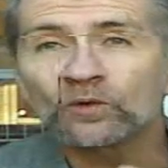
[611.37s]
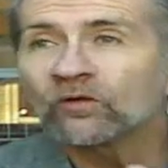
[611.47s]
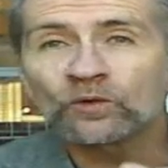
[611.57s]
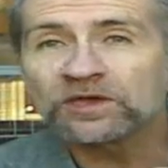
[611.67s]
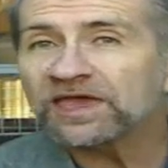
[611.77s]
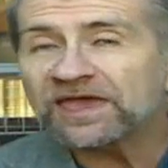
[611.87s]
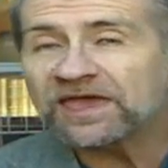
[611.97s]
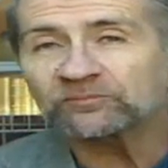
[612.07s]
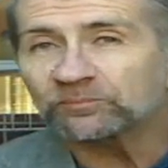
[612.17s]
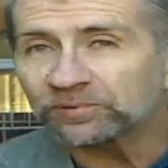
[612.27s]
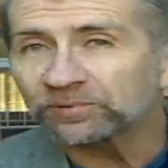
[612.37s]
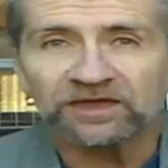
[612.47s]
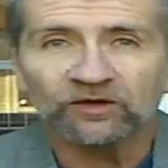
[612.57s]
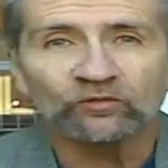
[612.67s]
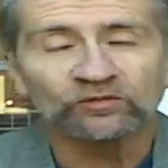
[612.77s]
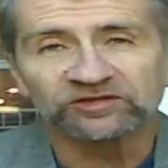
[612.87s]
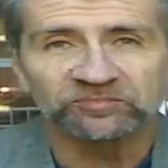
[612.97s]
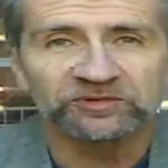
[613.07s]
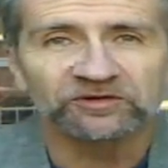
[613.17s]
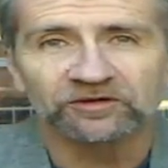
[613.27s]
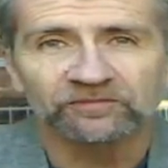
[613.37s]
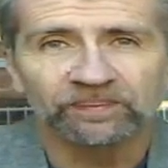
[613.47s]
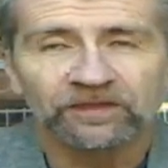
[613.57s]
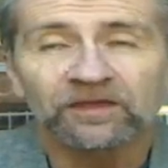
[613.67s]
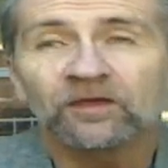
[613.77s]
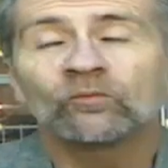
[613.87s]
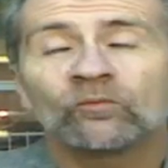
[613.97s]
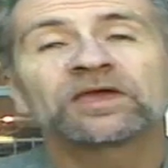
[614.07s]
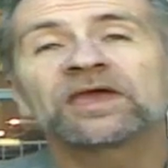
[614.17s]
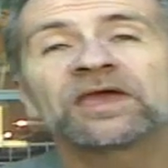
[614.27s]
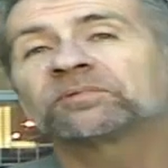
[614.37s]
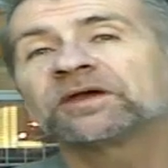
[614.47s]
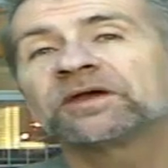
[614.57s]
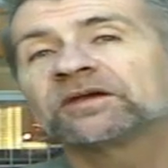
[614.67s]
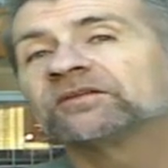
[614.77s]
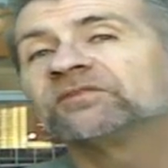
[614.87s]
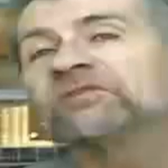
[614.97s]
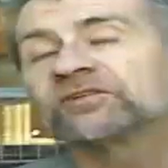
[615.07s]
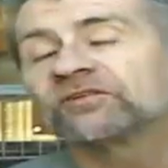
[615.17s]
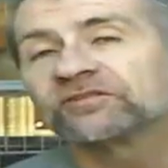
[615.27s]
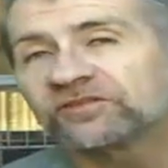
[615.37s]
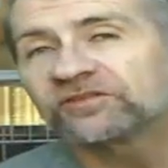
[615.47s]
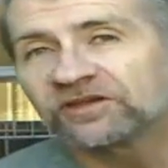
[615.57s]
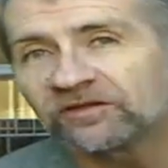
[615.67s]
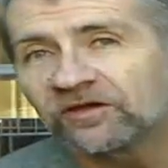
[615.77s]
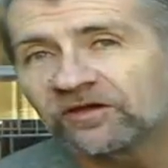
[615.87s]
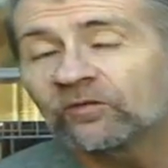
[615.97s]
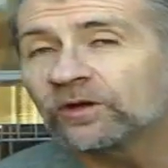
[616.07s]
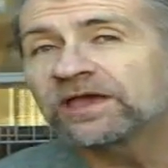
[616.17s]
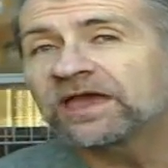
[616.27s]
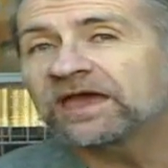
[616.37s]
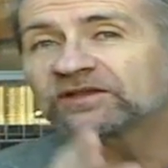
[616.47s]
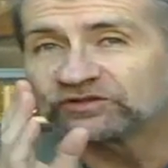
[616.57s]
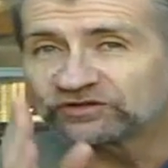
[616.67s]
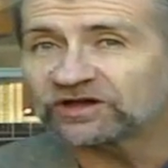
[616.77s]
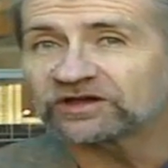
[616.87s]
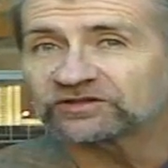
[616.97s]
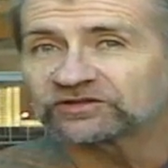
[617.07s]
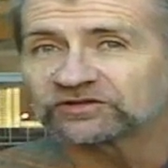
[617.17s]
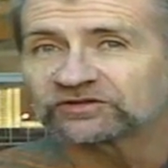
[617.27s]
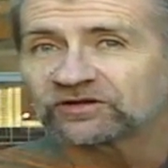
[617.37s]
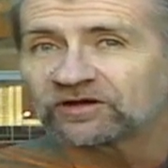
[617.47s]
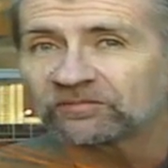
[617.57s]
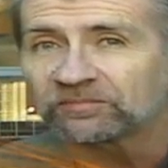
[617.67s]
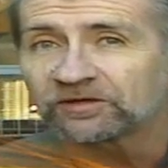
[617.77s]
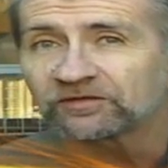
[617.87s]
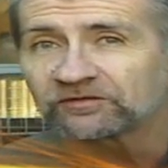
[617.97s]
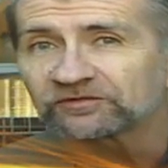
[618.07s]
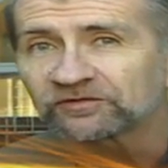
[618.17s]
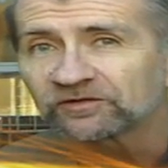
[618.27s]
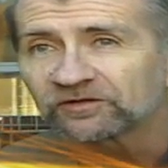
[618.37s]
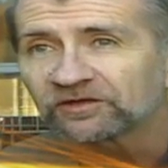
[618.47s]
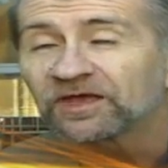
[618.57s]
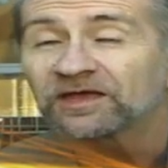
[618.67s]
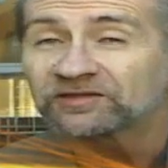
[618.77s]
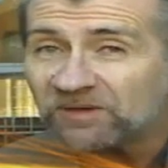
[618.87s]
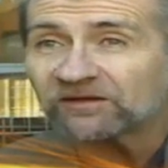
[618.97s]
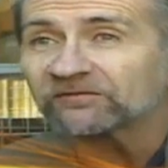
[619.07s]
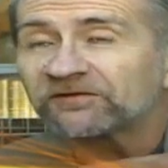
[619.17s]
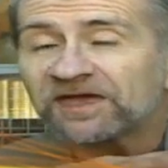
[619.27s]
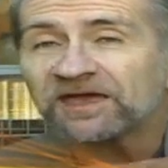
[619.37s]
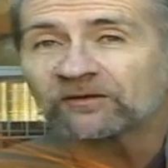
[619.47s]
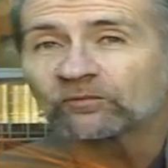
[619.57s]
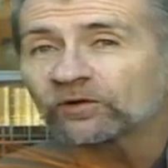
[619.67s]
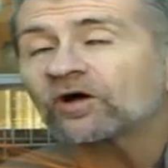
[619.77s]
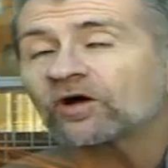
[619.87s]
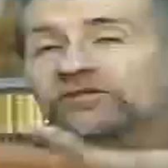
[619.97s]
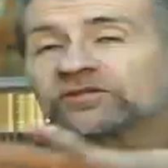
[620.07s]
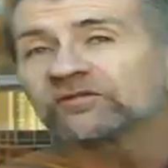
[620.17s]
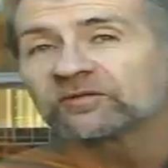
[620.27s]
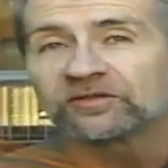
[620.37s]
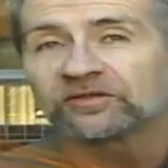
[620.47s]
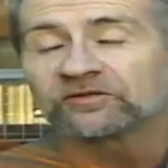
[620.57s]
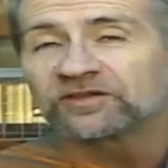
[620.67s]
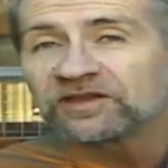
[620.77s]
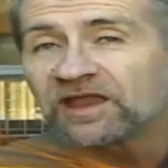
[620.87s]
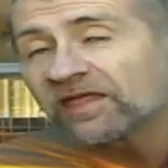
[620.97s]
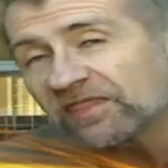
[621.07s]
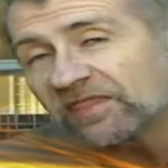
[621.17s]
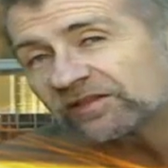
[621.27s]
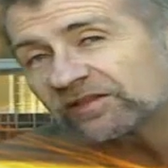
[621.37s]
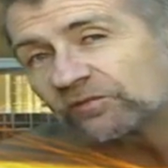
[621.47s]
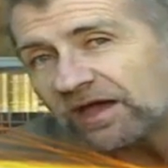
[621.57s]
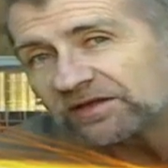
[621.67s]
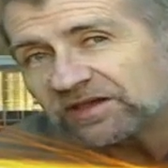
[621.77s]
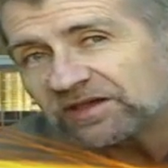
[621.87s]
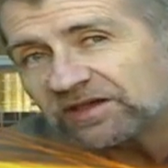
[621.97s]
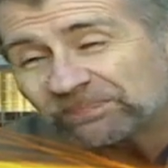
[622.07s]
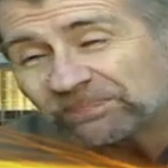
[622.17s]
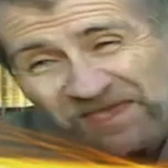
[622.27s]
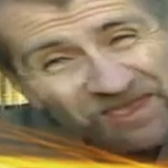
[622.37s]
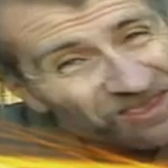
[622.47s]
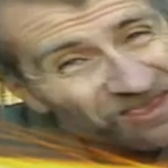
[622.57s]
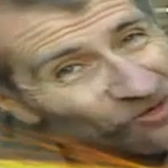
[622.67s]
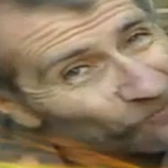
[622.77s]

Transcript: We can't play Holy Spirit. We can't play convictor of sin. We can't judge our brothers. As a matter of fact, we're called to love our brothers, and that's why I said, you know,